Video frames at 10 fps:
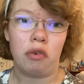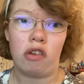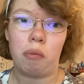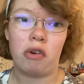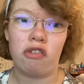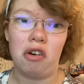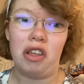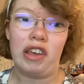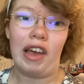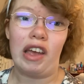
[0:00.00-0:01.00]
Because
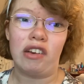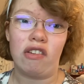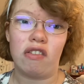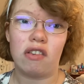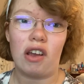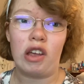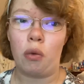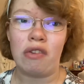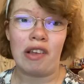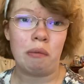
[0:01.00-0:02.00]
personally, I
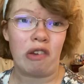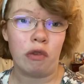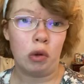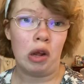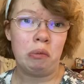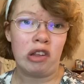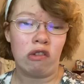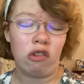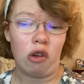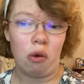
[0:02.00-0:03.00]
always have my phone on me,
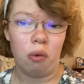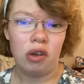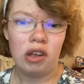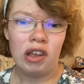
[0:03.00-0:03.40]
so